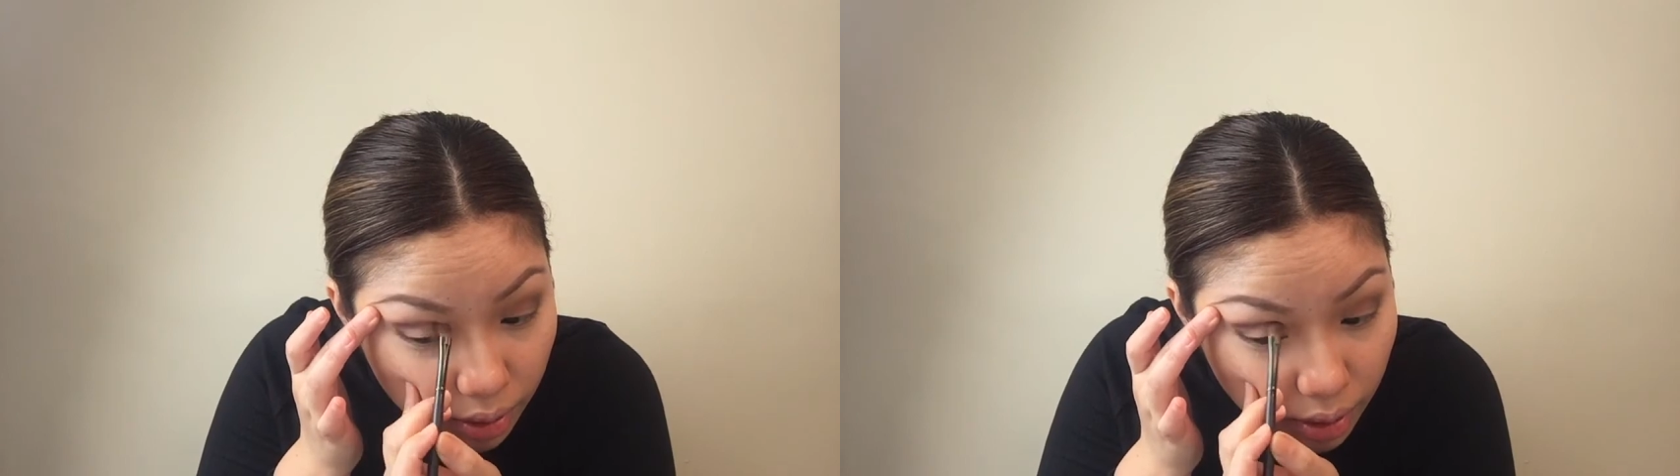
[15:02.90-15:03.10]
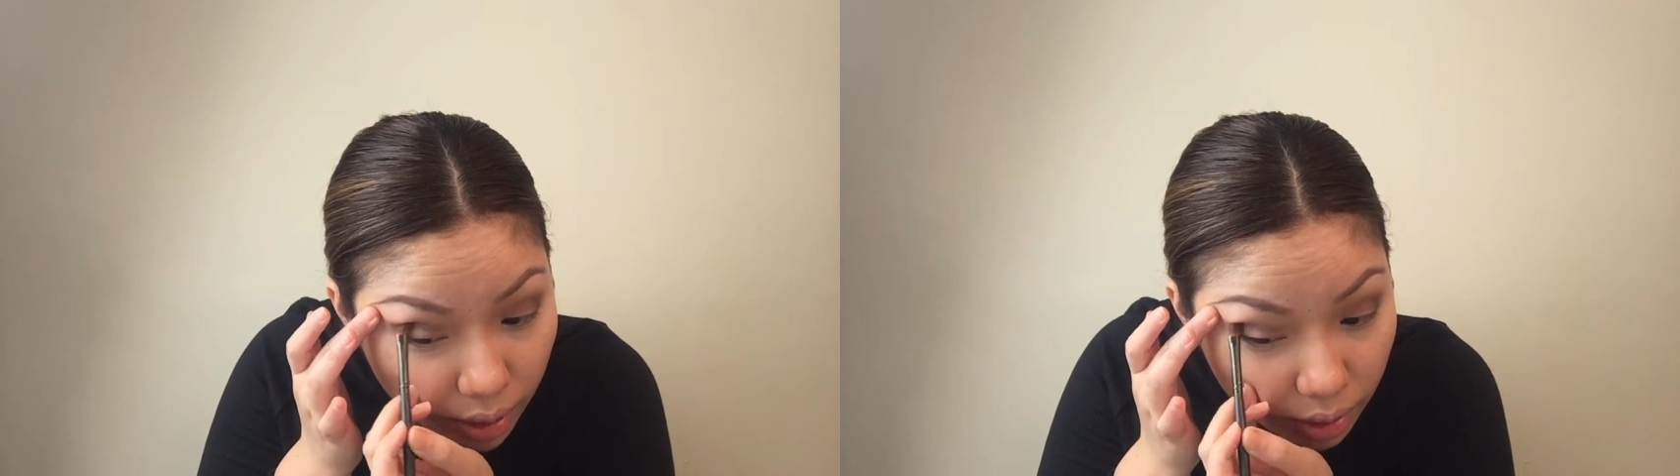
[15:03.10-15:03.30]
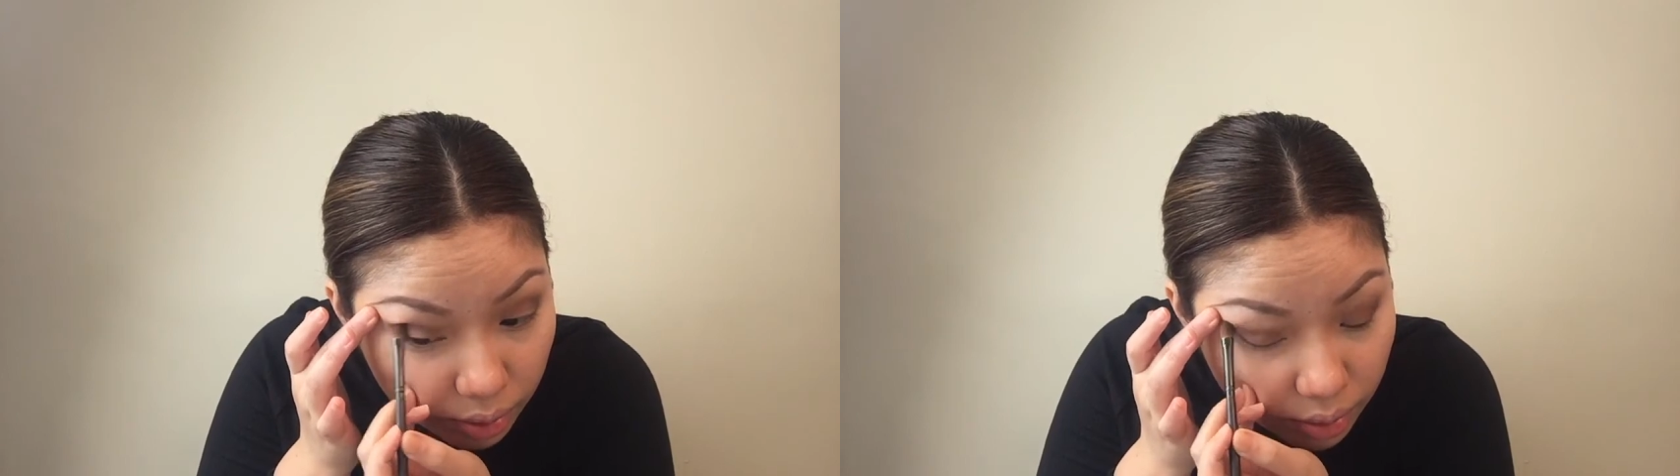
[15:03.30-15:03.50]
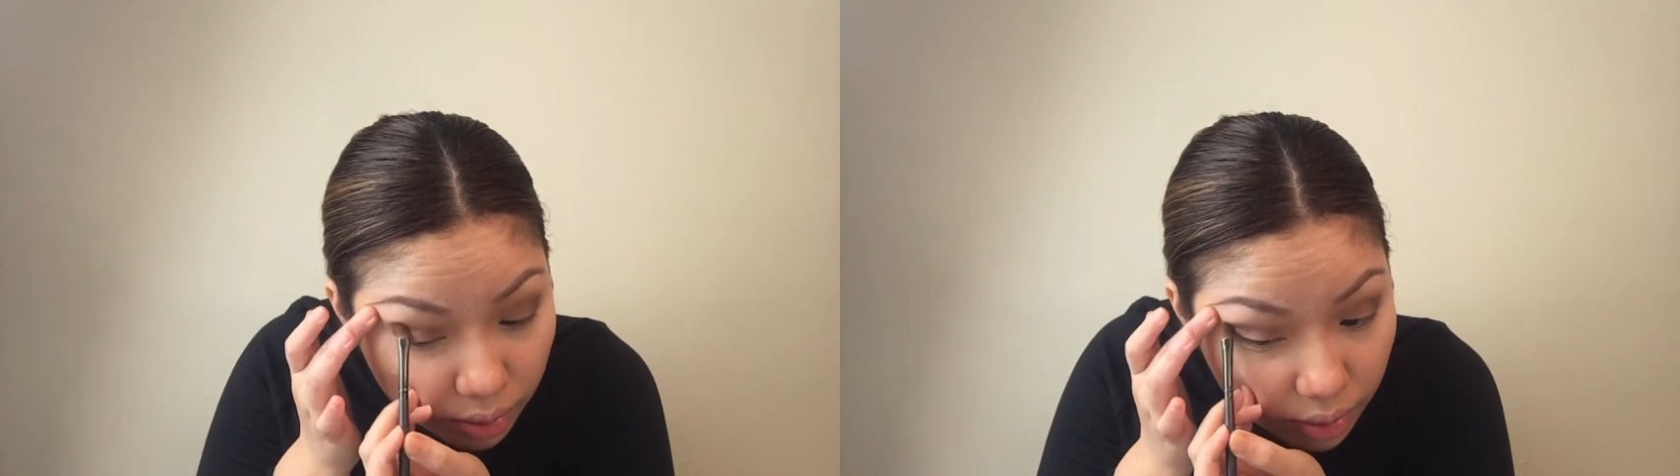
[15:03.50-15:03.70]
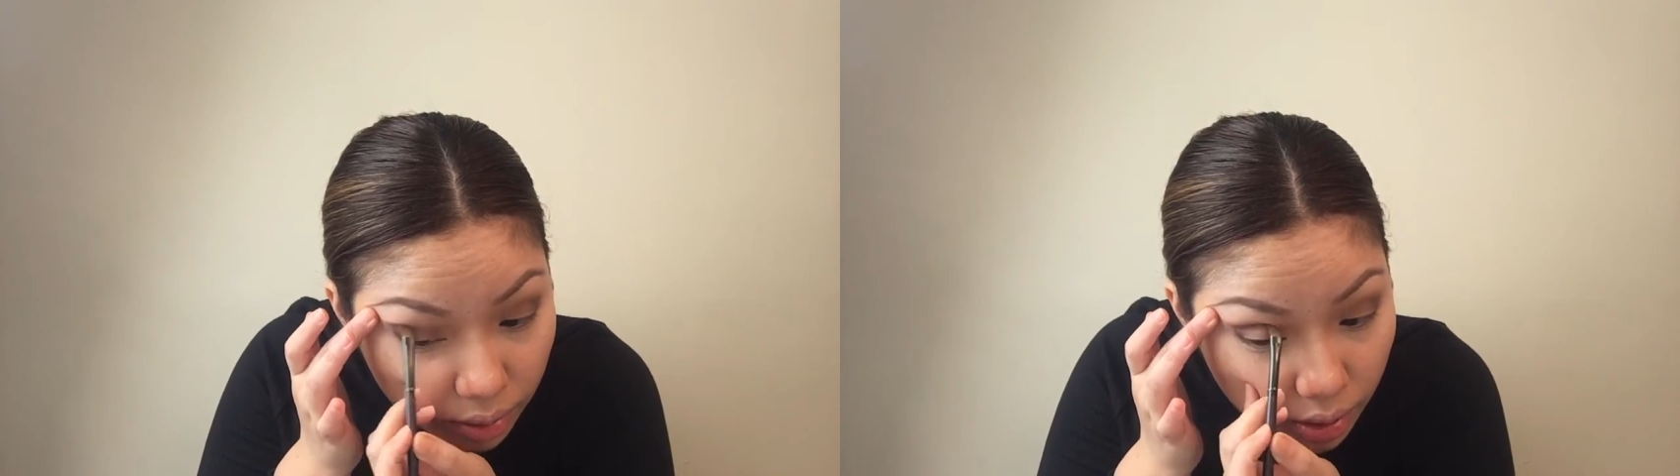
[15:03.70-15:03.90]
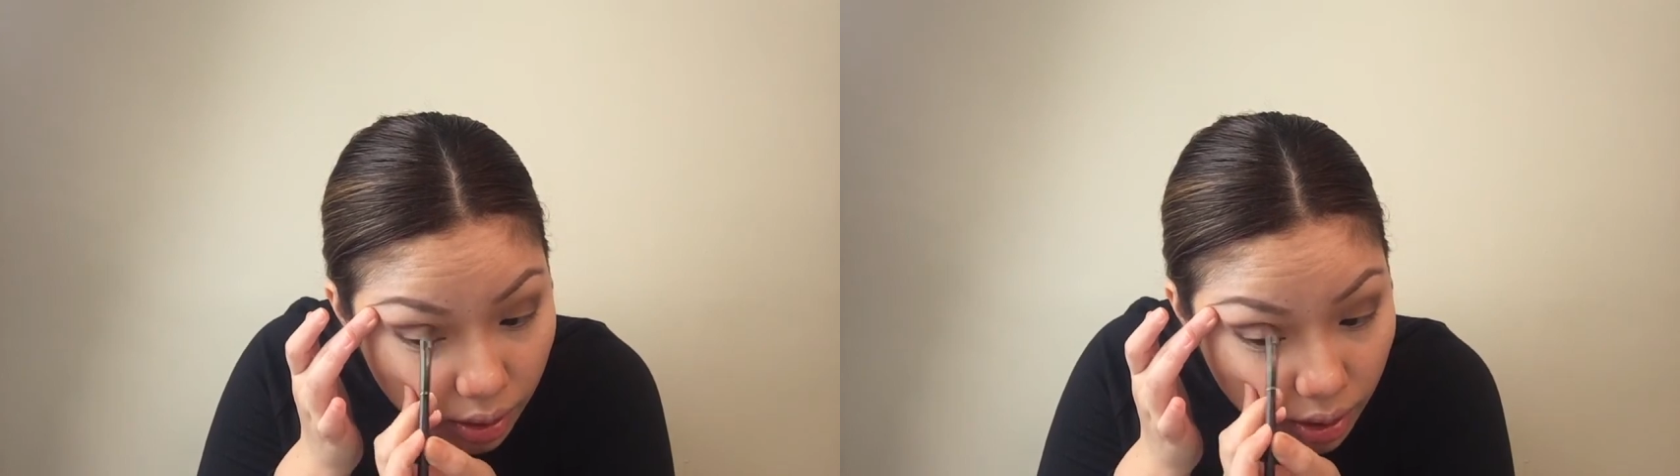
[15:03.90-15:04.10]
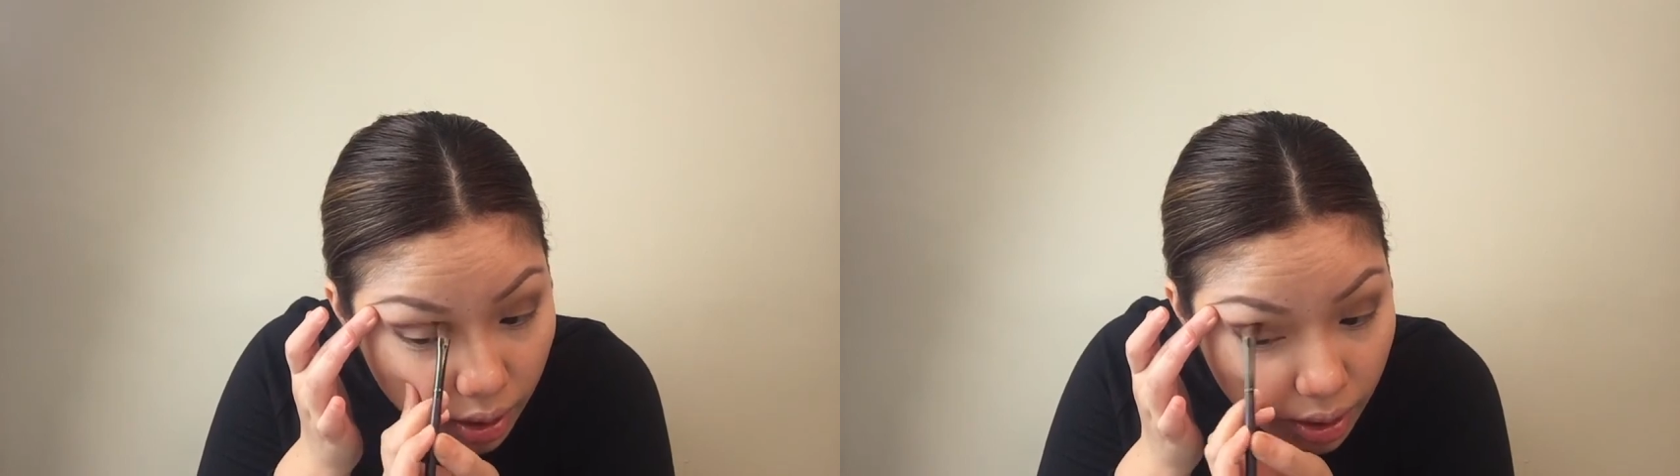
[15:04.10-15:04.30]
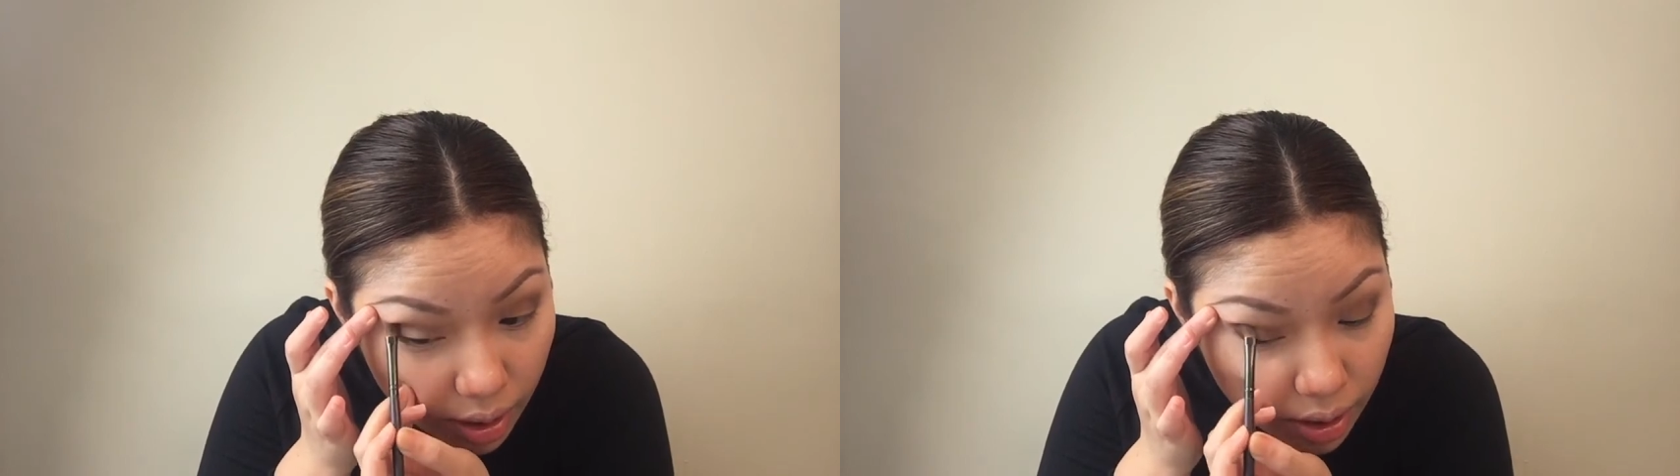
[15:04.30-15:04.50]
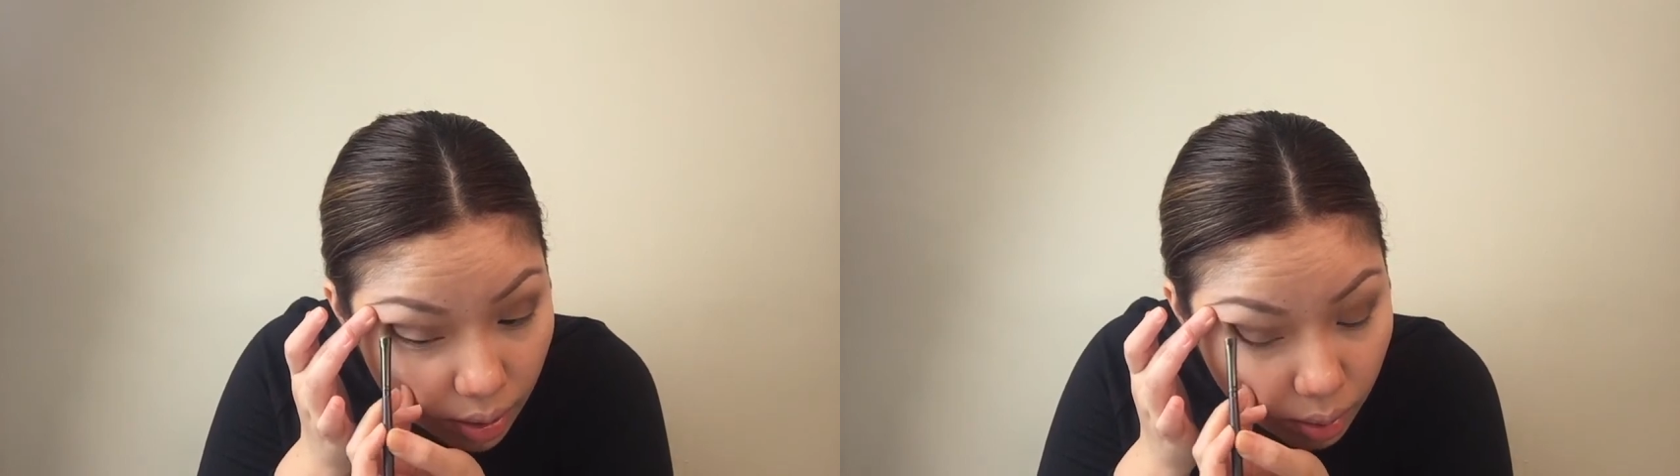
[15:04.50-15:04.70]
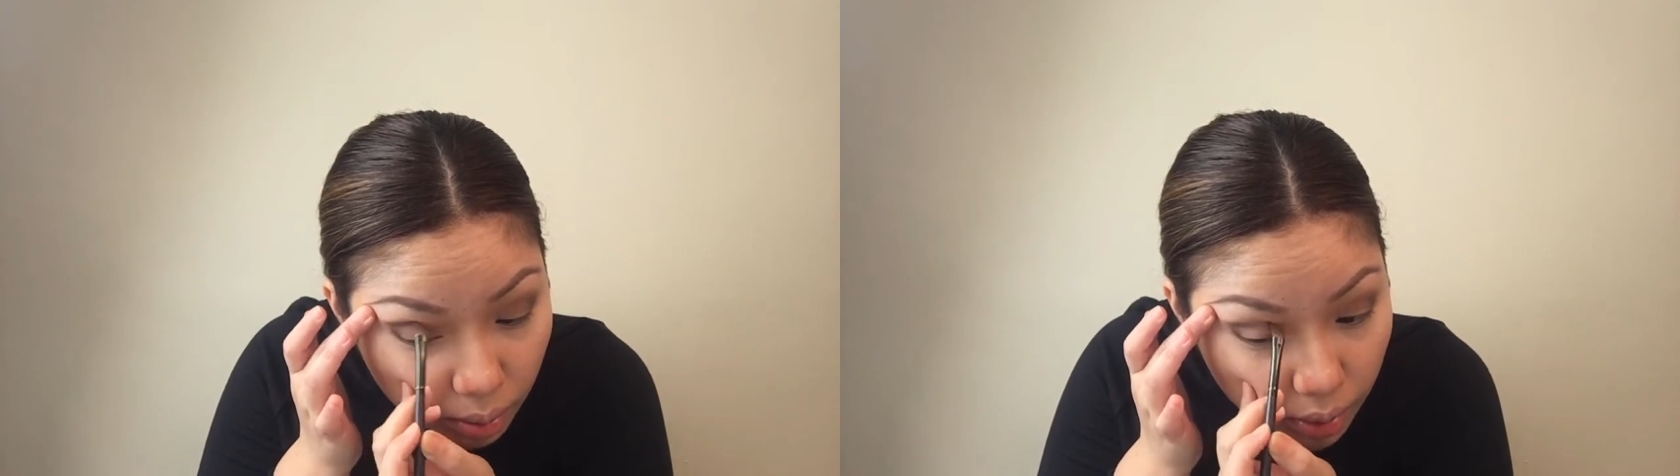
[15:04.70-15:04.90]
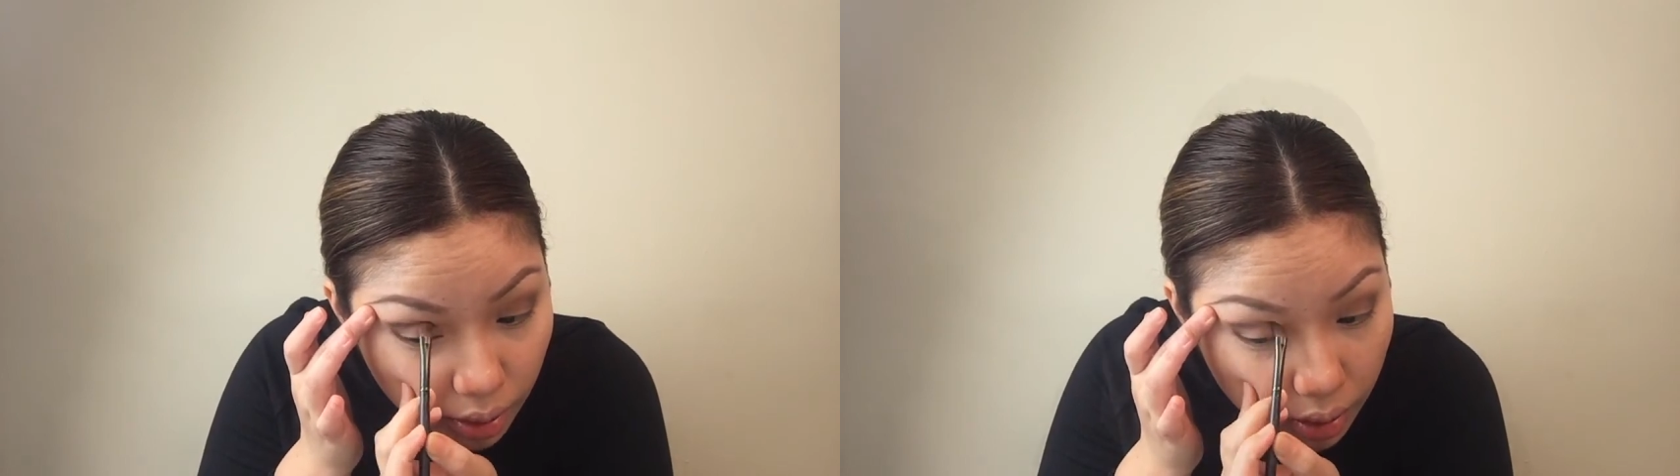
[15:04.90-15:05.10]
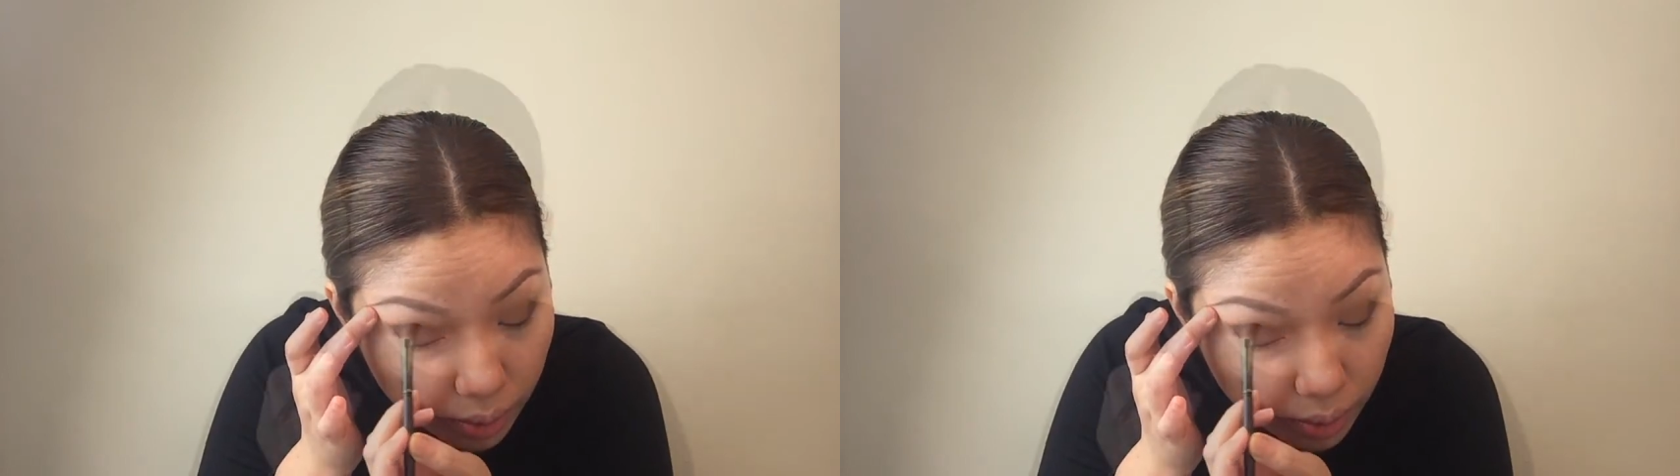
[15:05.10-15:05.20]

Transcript: kind of easy woman.